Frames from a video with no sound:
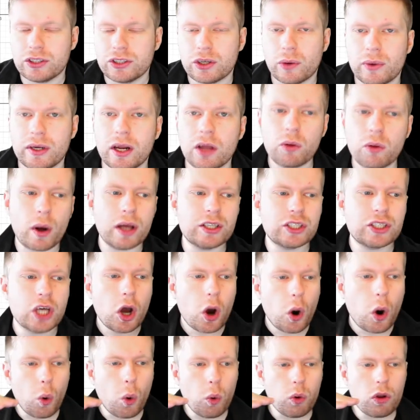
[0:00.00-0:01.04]
So in other words,
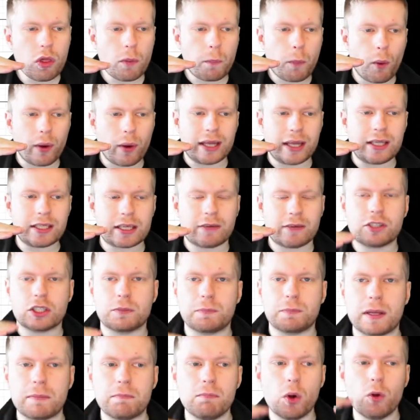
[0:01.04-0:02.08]
all of the points have
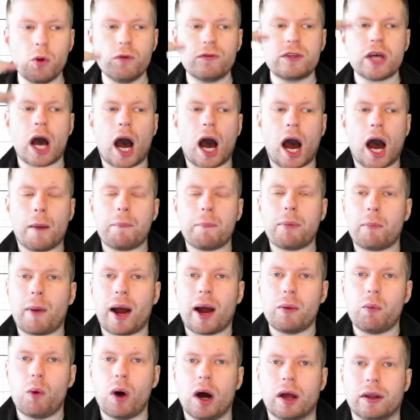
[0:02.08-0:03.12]
just been moved up
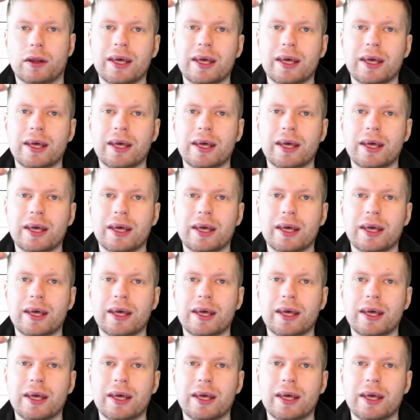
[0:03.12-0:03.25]
by 1.